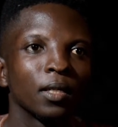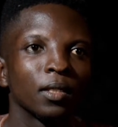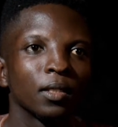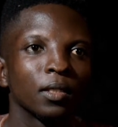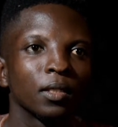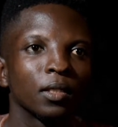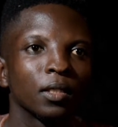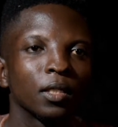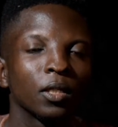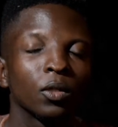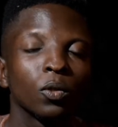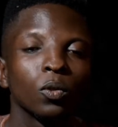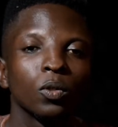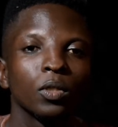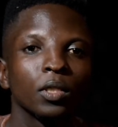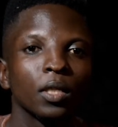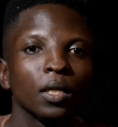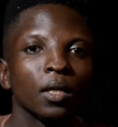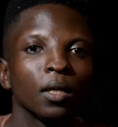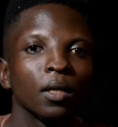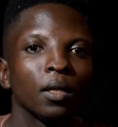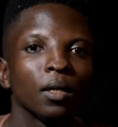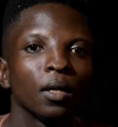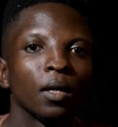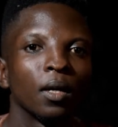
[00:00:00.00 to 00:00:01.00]
sickle
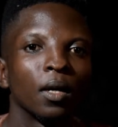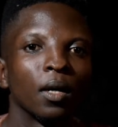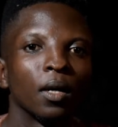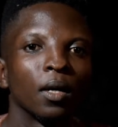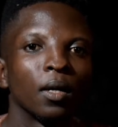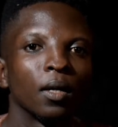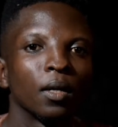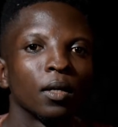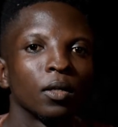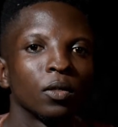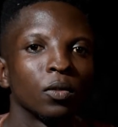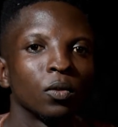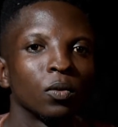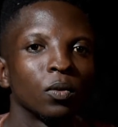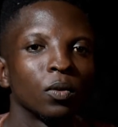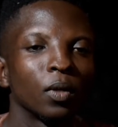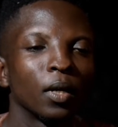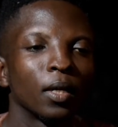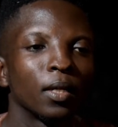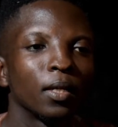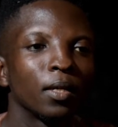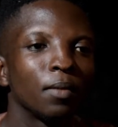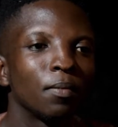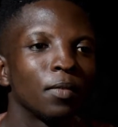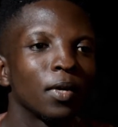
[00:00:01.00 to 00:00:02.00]
cell,
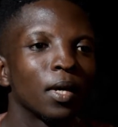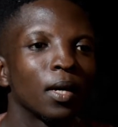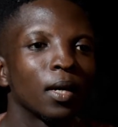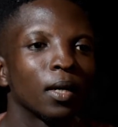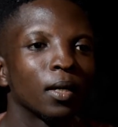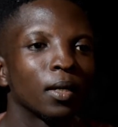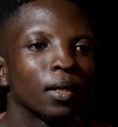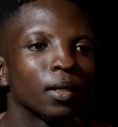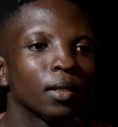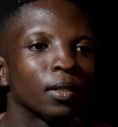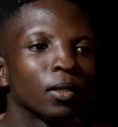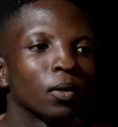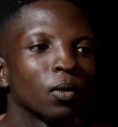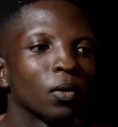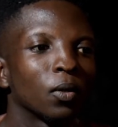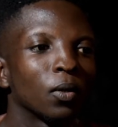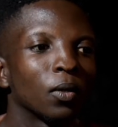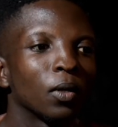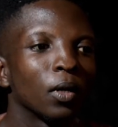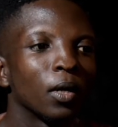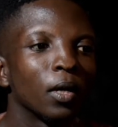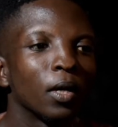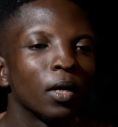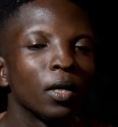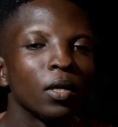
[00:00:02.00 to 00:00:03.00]
anemia and
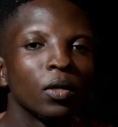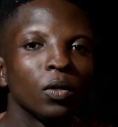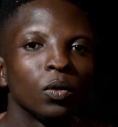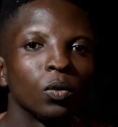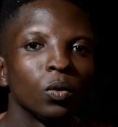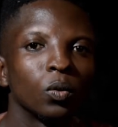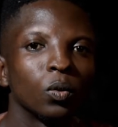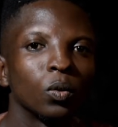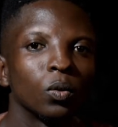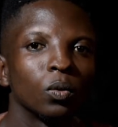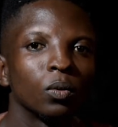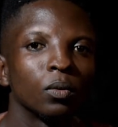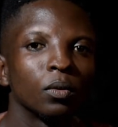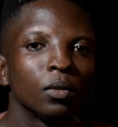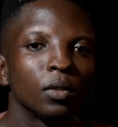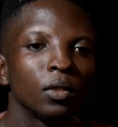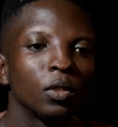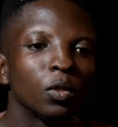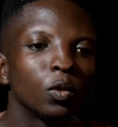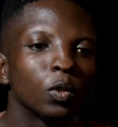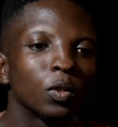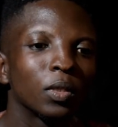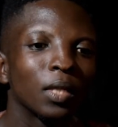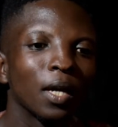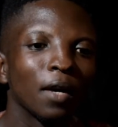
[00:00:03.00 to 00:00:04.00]
all,
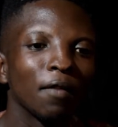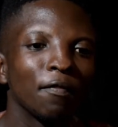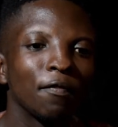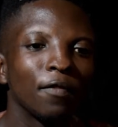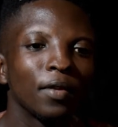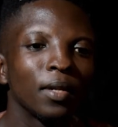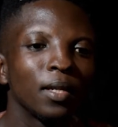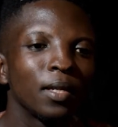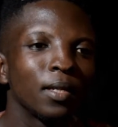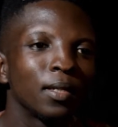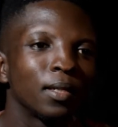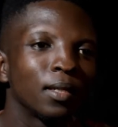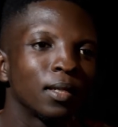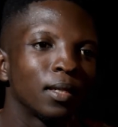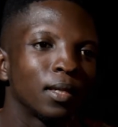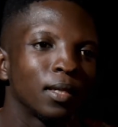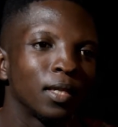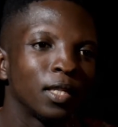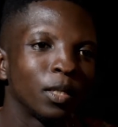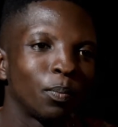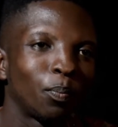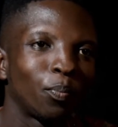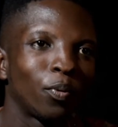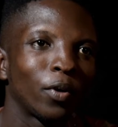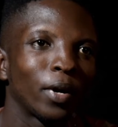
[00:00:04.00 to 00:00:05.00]
they will start feeling
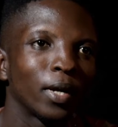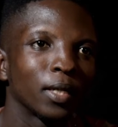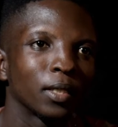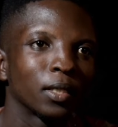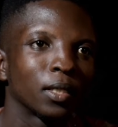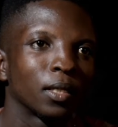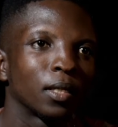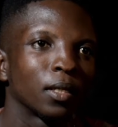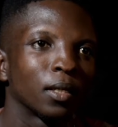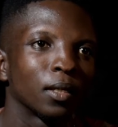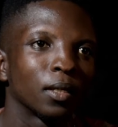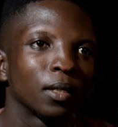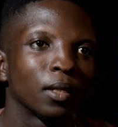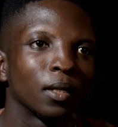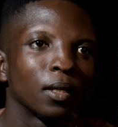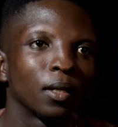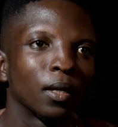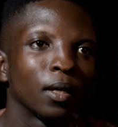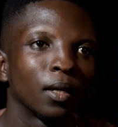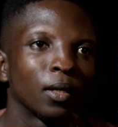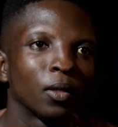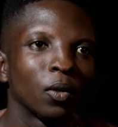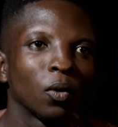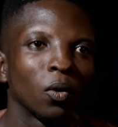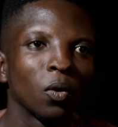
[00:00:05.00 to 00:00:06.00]
depressed
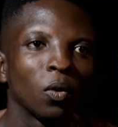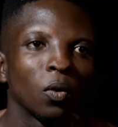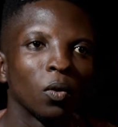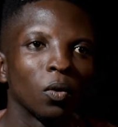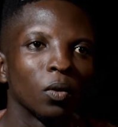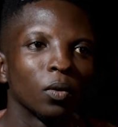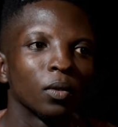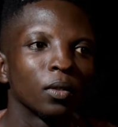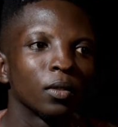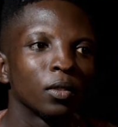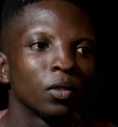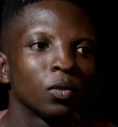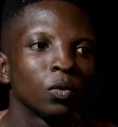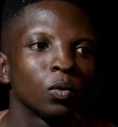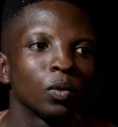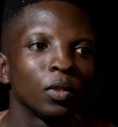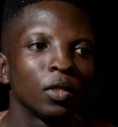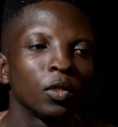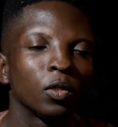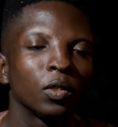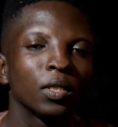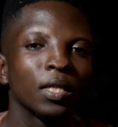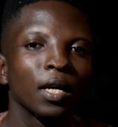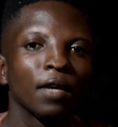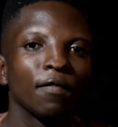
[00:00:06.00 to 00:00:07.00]
and all. They
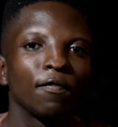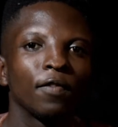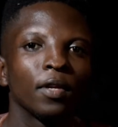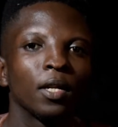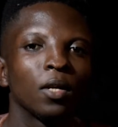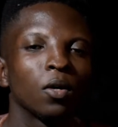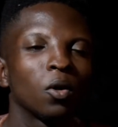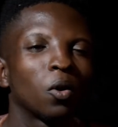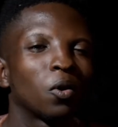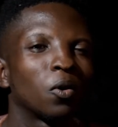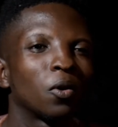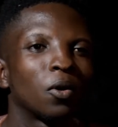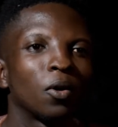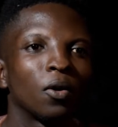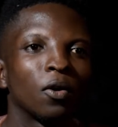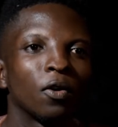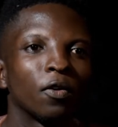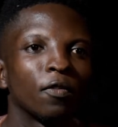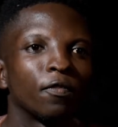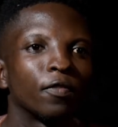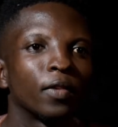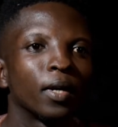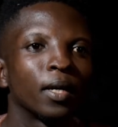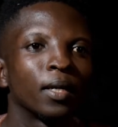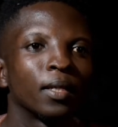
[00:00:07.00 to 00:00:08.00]
will start feeling
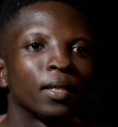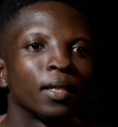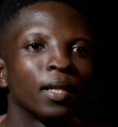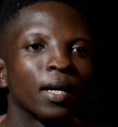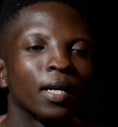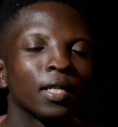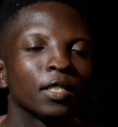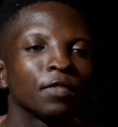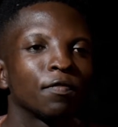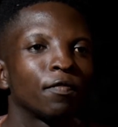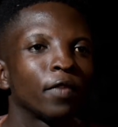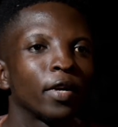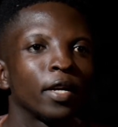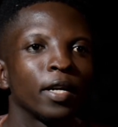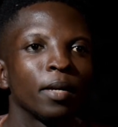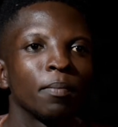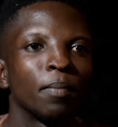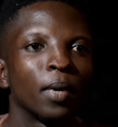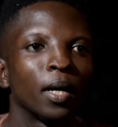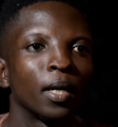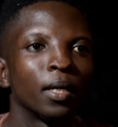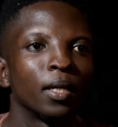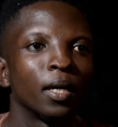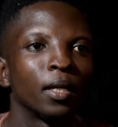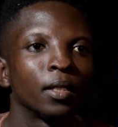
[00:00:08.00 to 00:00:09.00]
unloved, and that's very
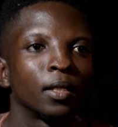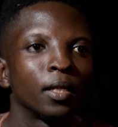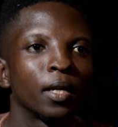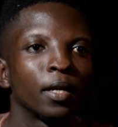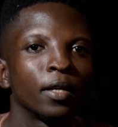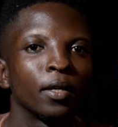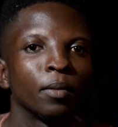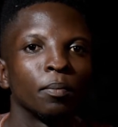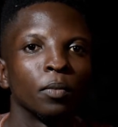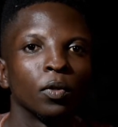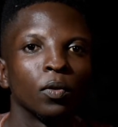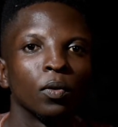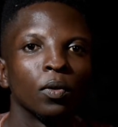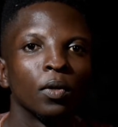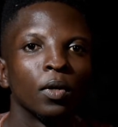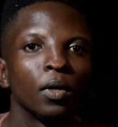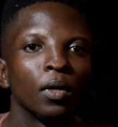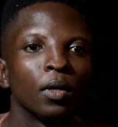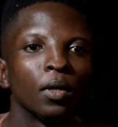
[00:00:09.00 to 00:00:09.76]
bad and terrible,